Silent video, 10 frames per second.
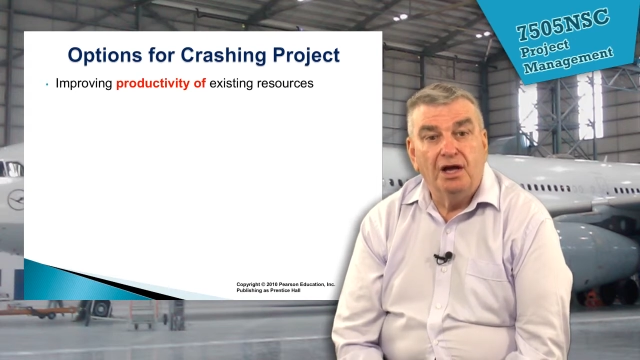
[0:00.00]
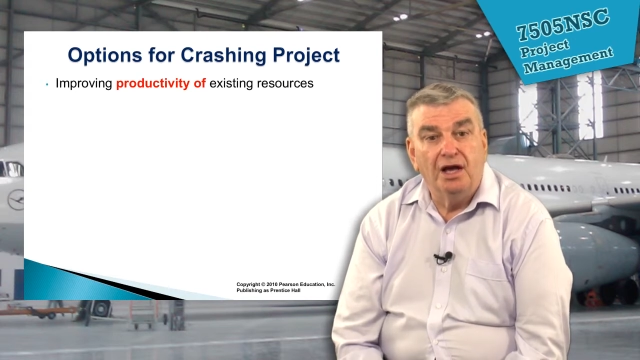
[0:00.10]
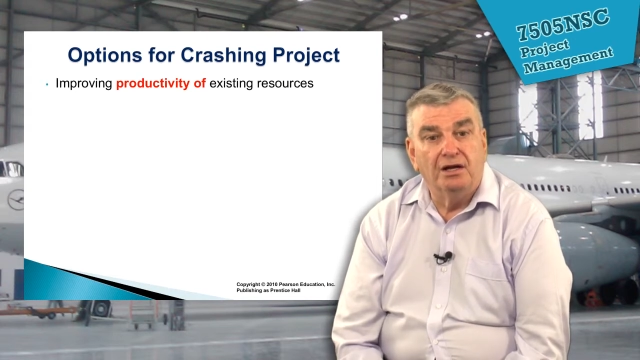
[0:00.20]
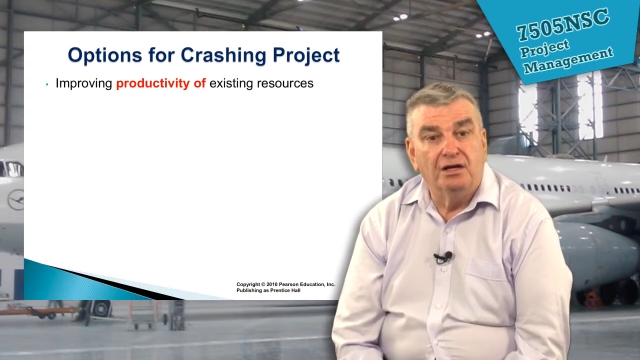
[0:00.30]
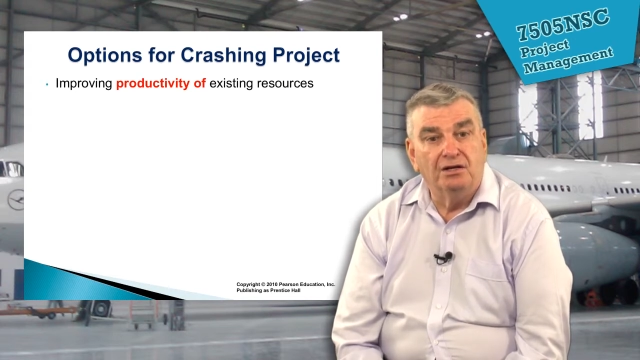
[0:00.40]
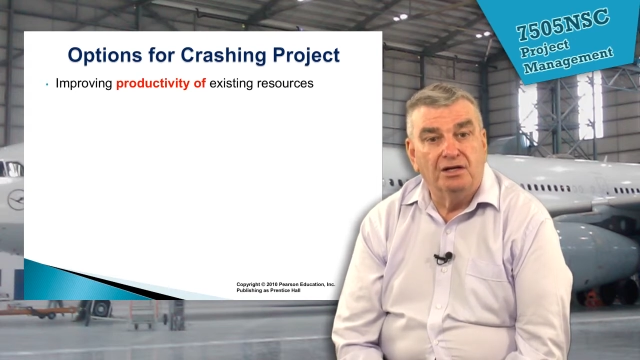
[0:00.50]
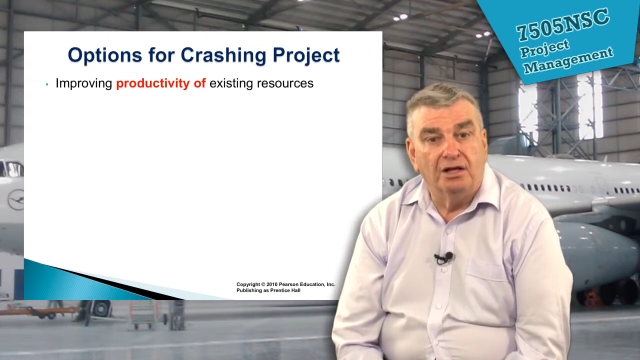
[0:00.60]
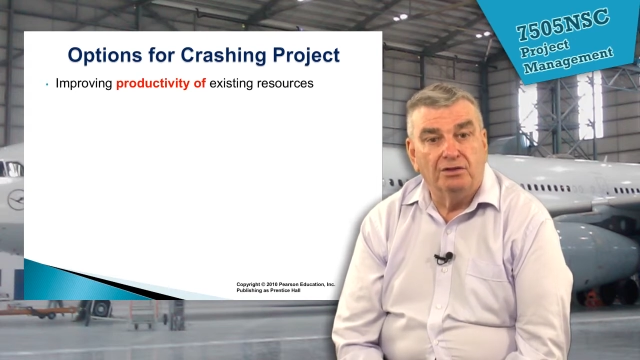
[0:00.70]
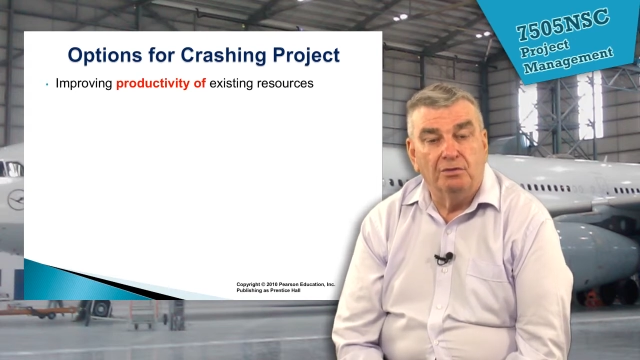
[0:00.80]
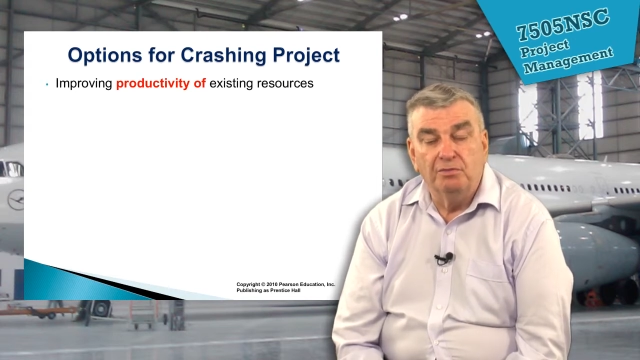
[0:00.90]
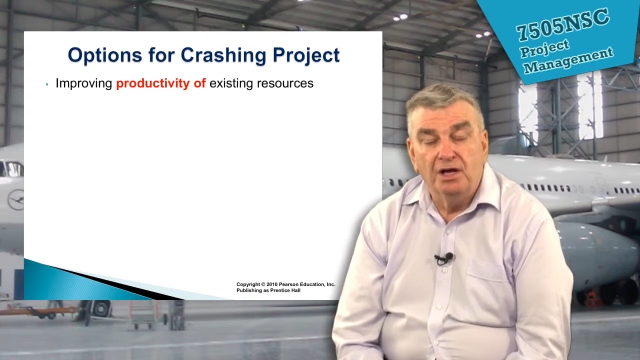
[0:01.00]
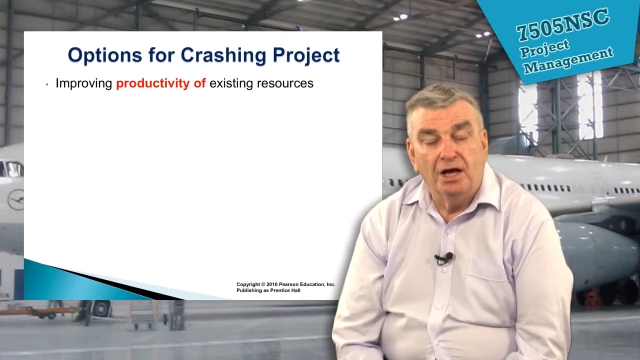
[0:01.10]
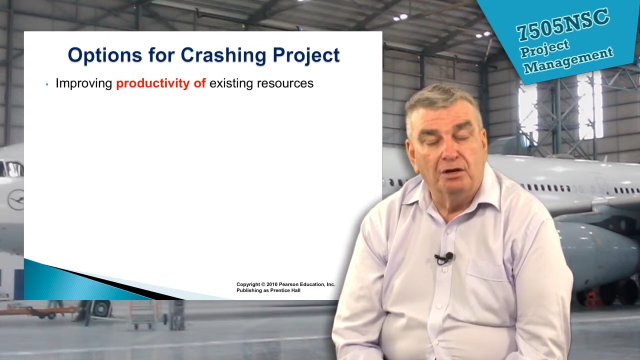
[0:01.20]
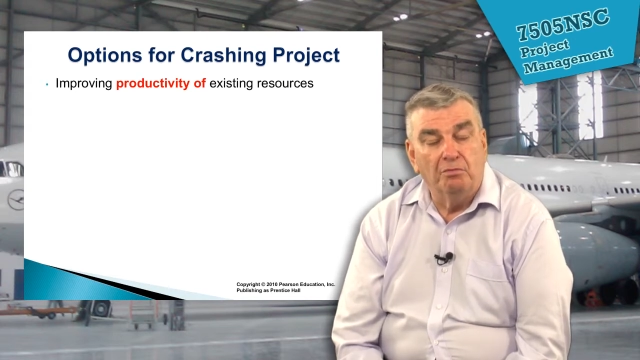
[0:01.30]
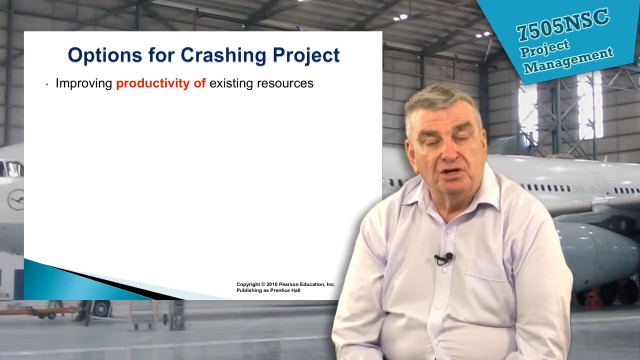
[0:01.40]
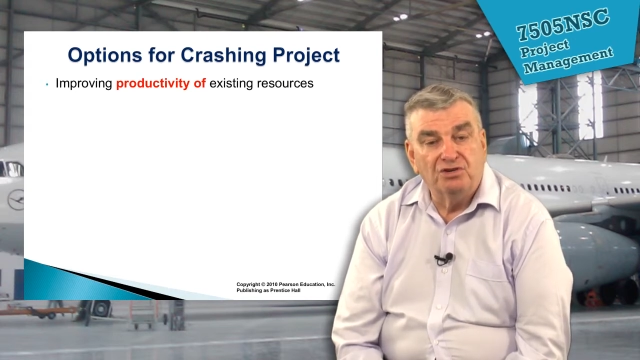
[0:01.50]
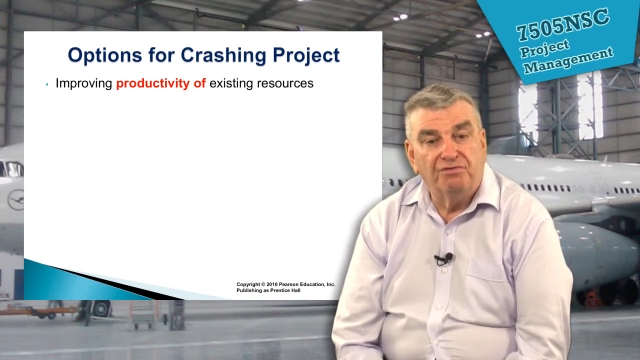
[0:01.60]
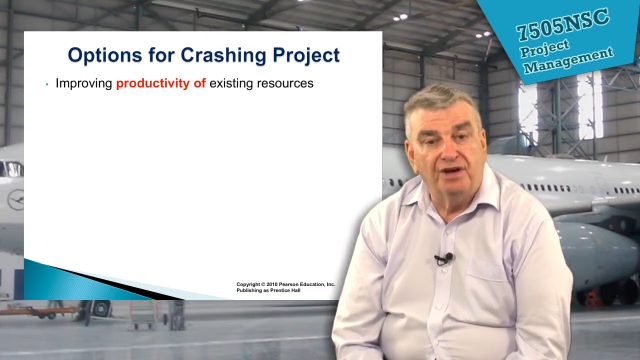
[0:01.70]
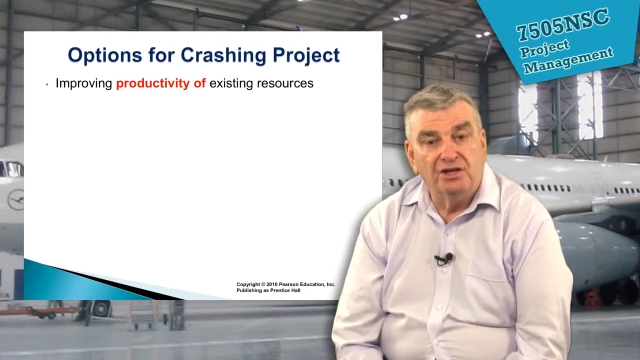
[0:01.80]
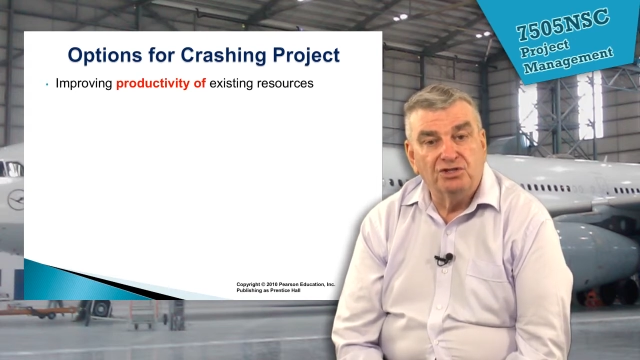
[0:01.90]
and it can cut them at a much
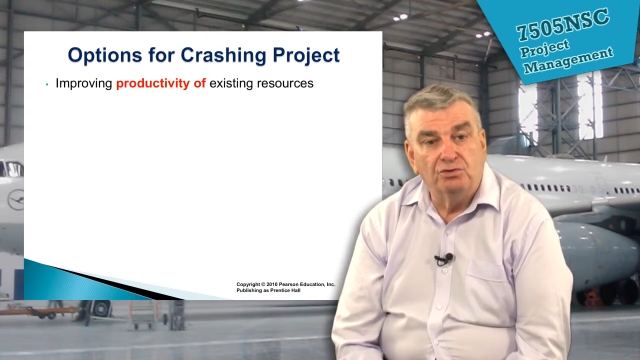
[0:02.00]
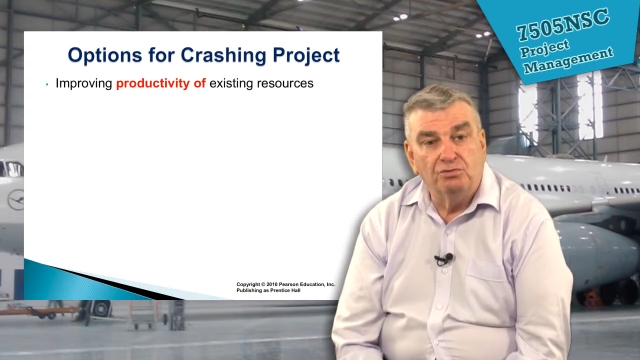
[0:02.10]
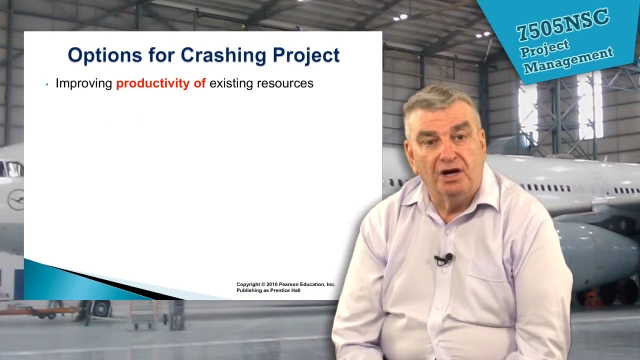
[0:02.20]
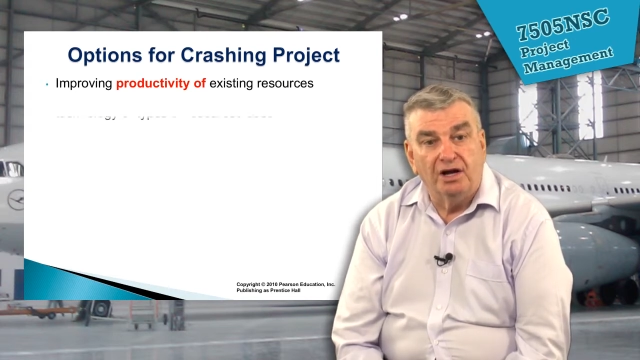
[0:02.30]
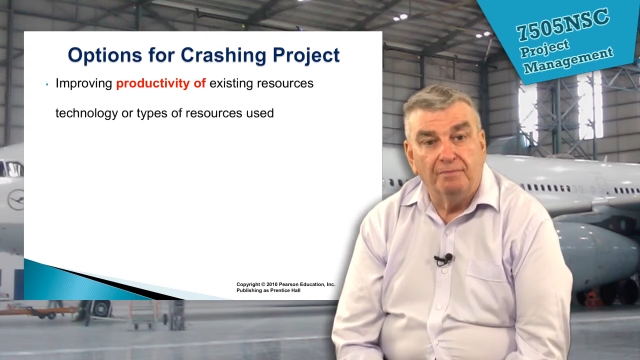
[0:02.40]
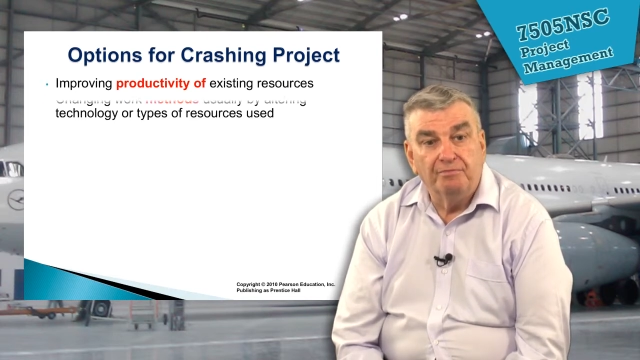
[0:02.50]
faster rate.